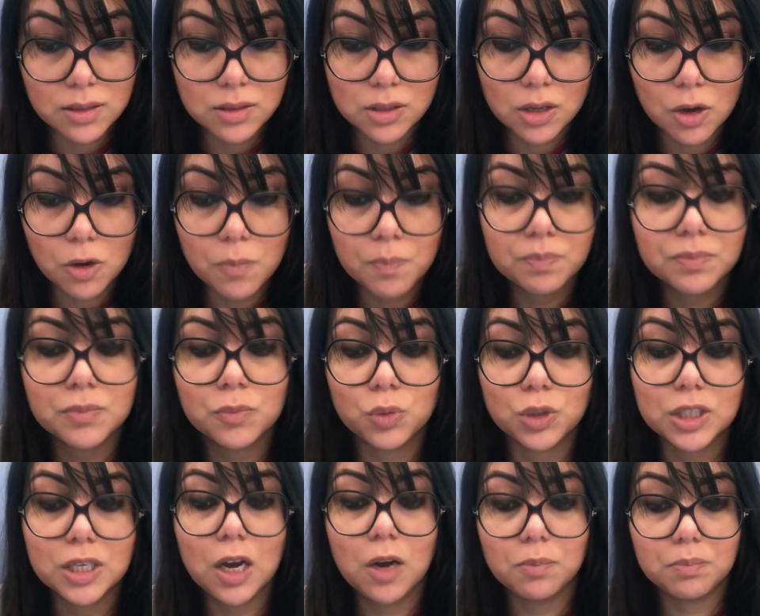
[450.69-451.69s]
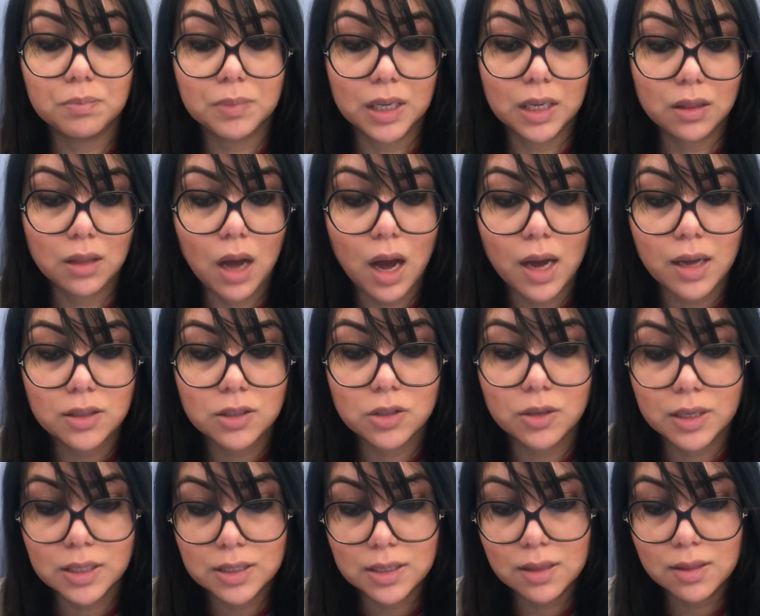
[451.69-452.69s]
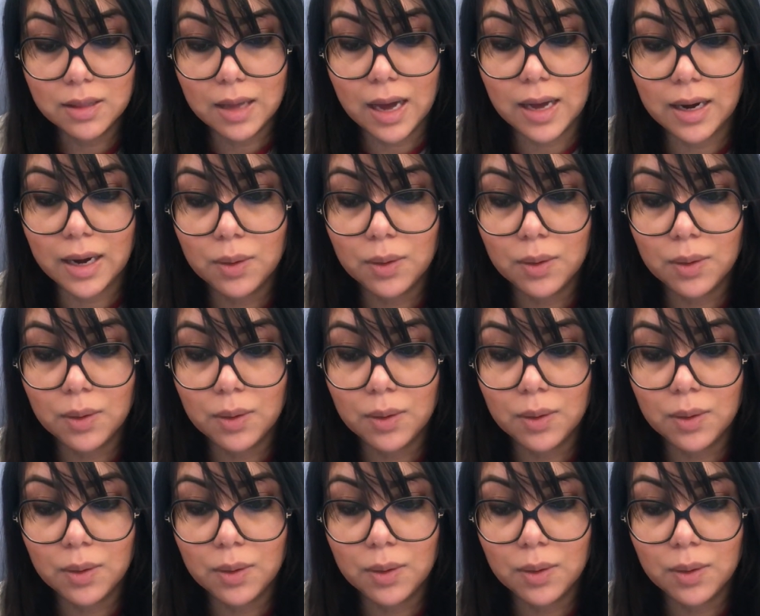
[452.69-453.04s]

So, which helped me a lot. So I did that.